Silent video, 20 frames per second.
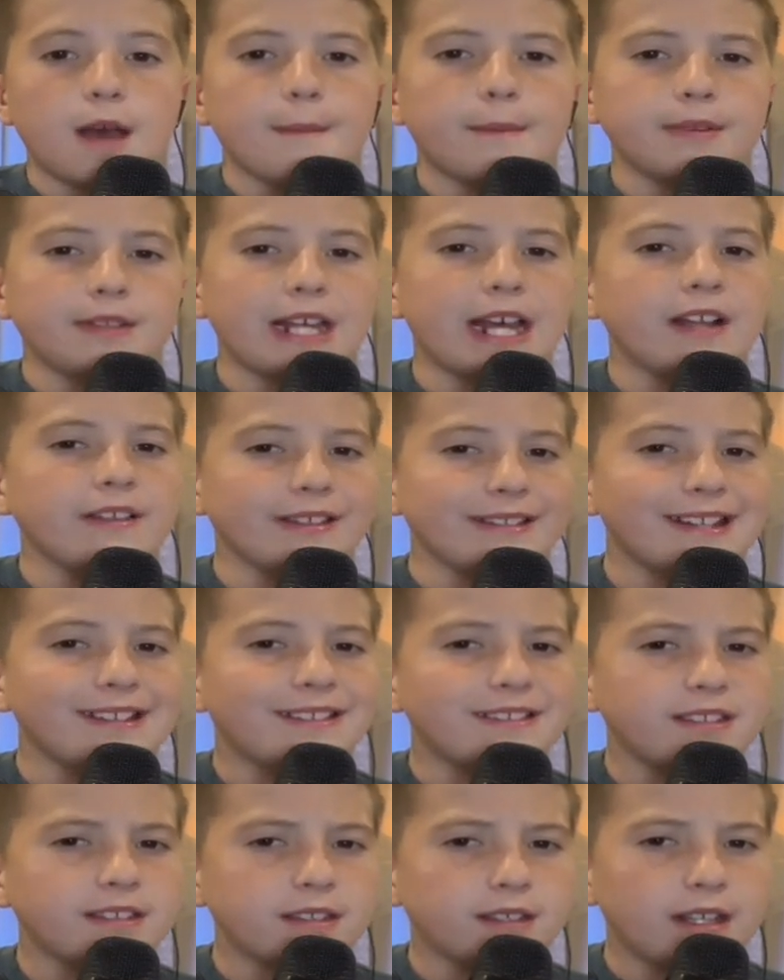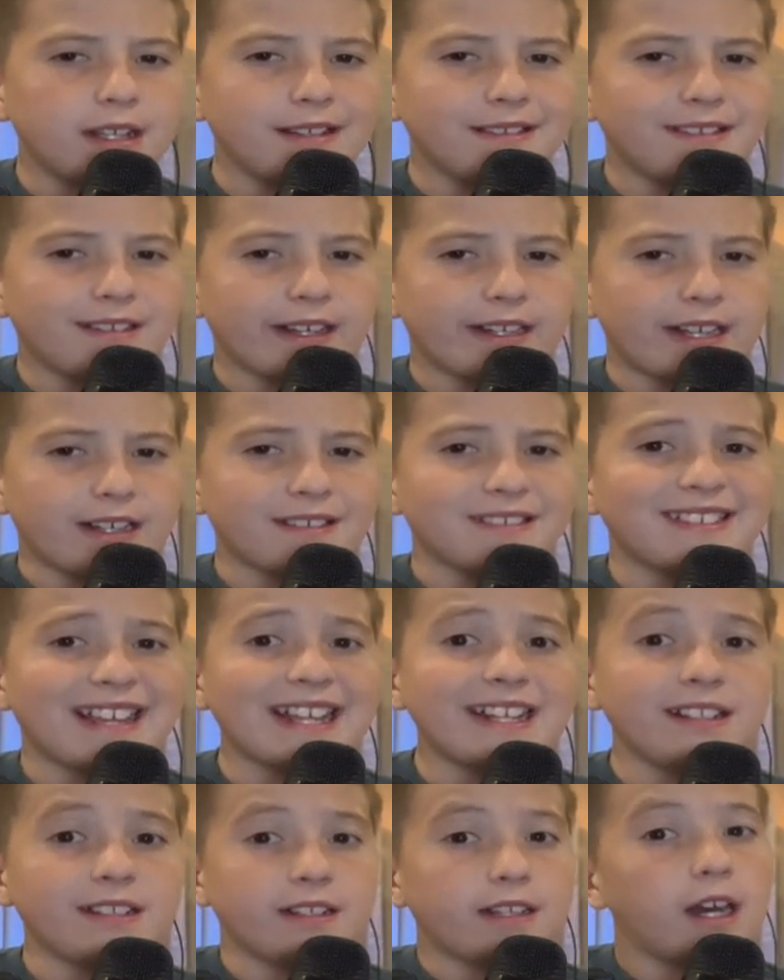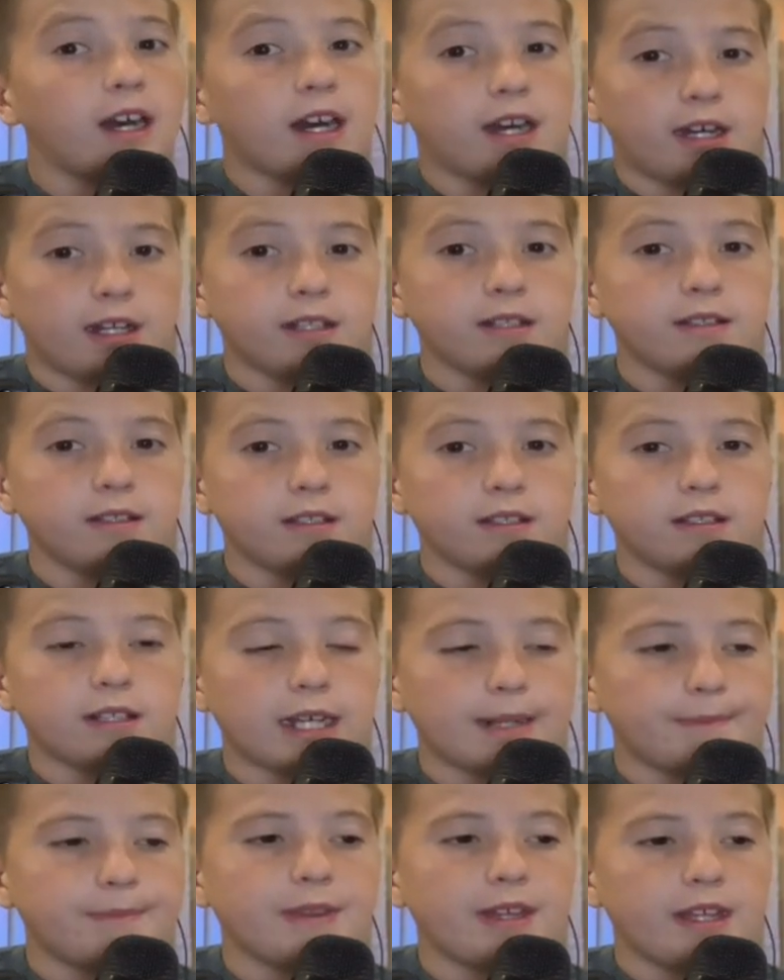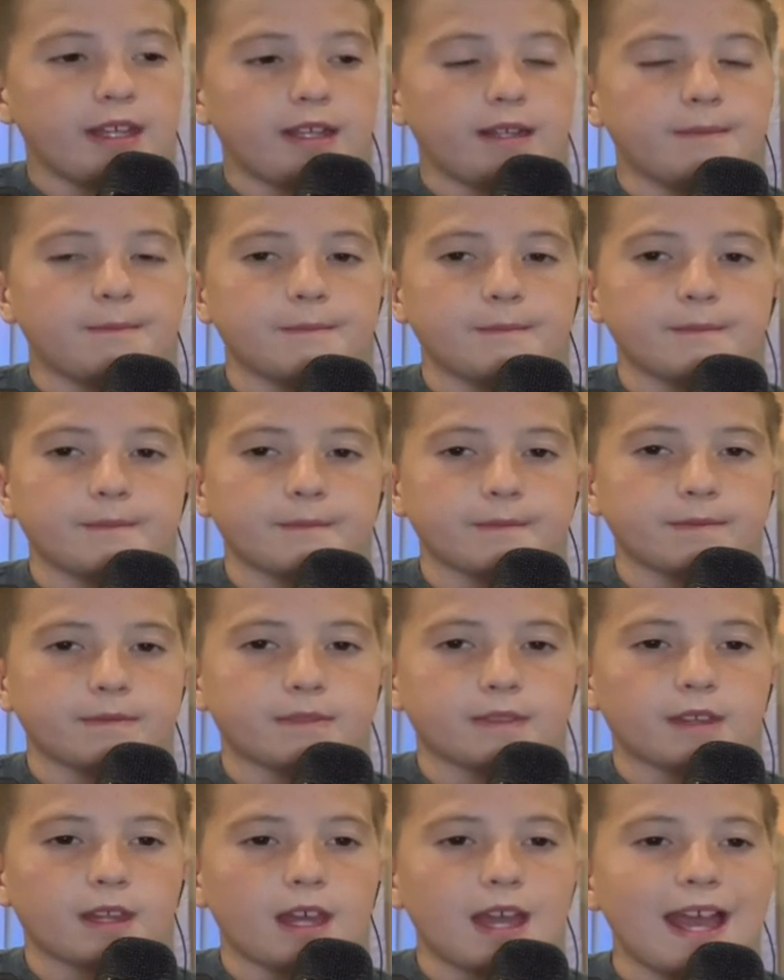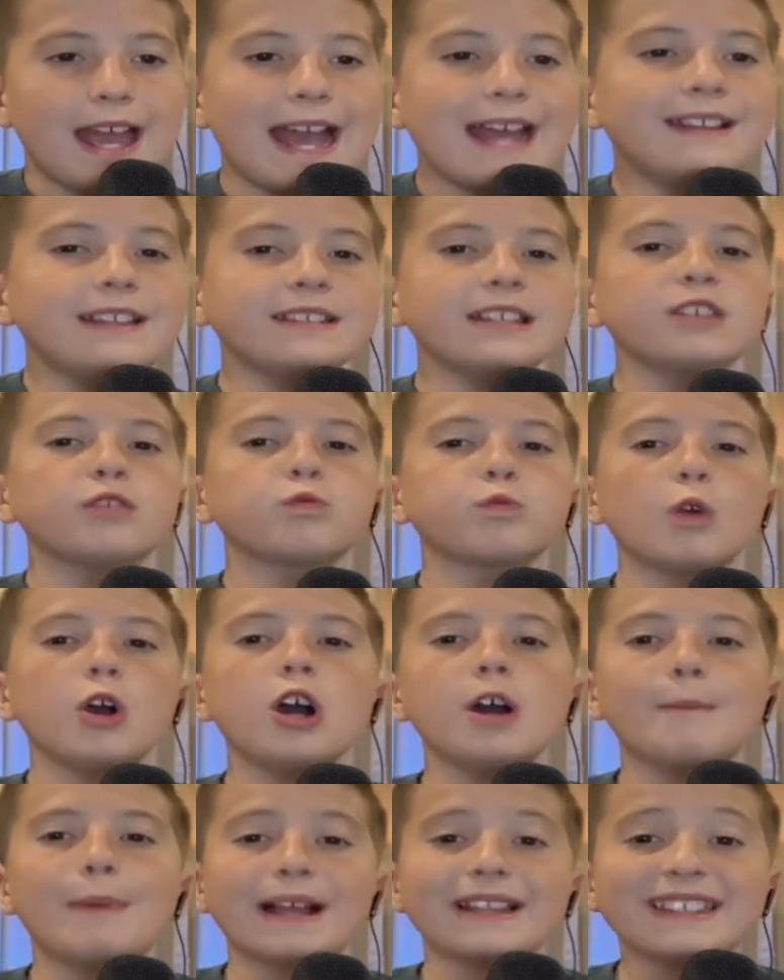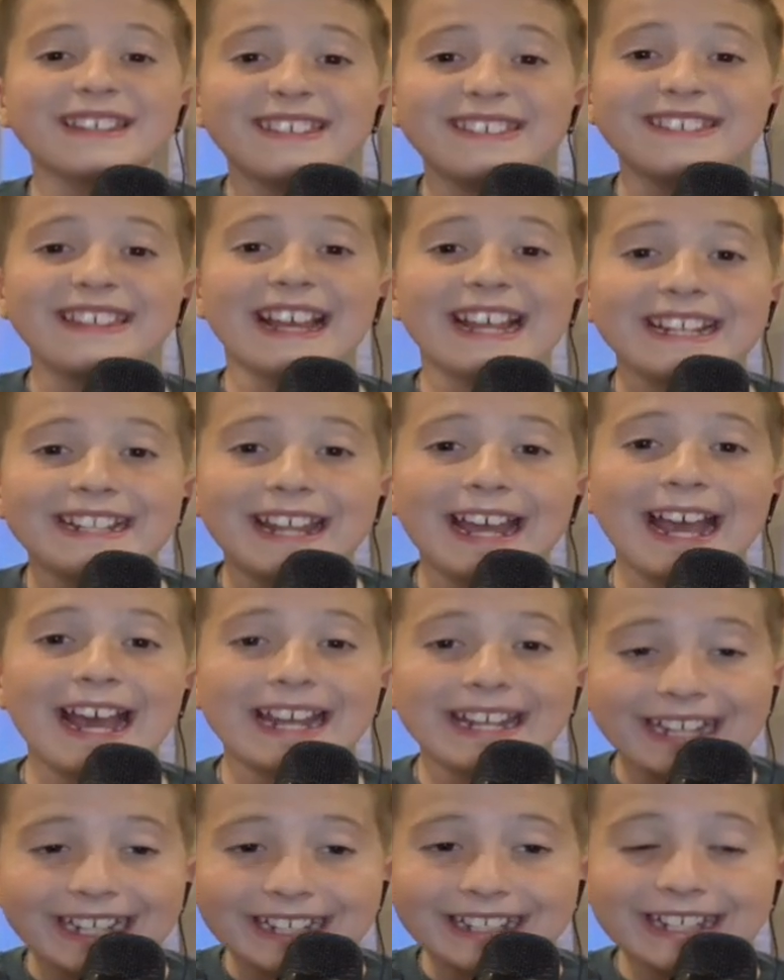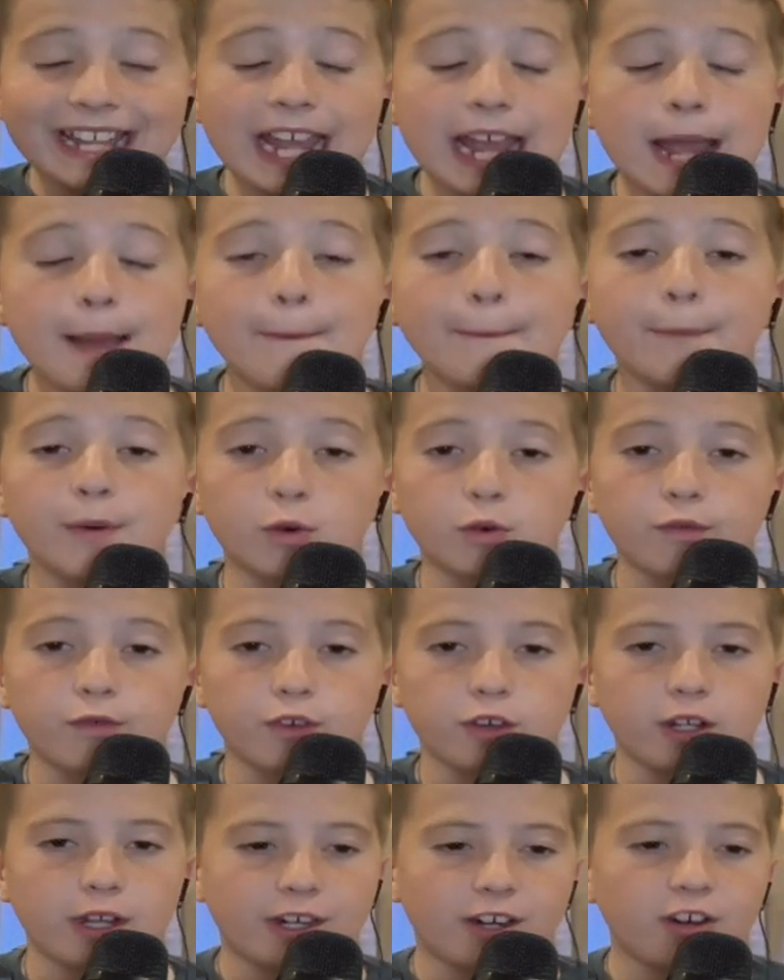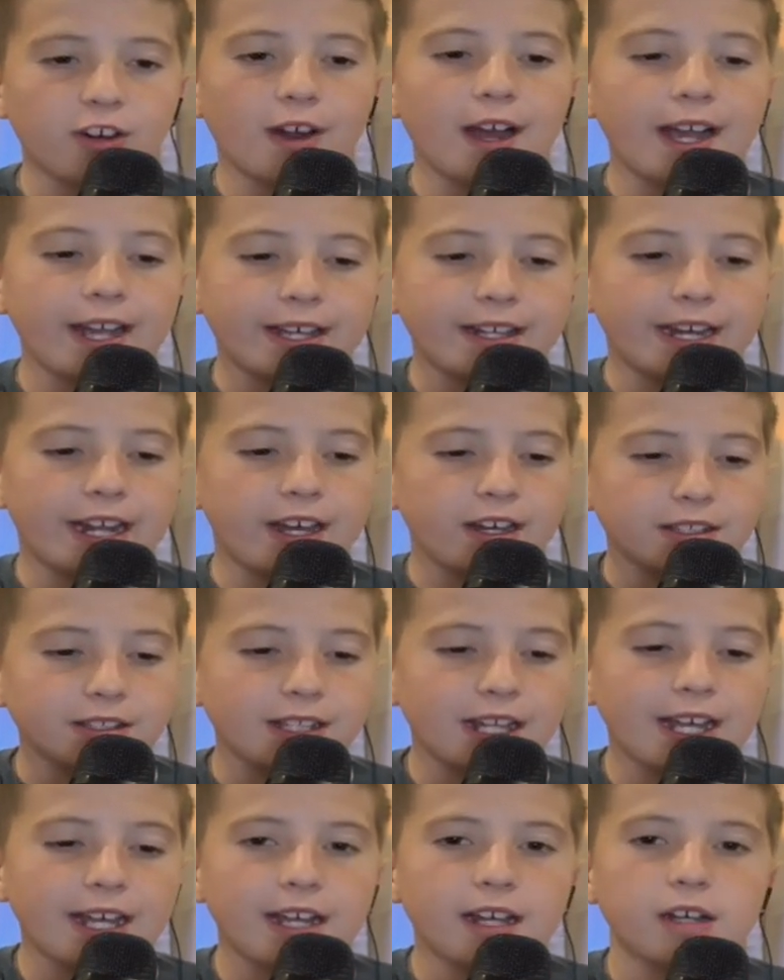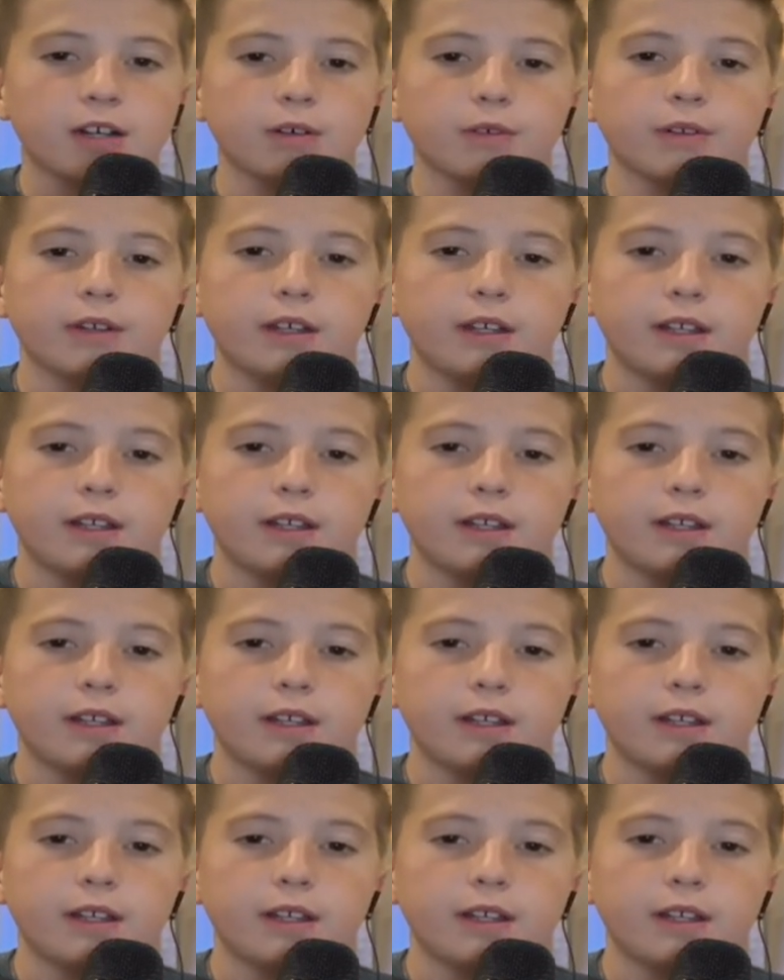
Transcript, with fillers: But now that it's it's like a Satan con type thing, and this is run by the Satanic Temple for crying out loud.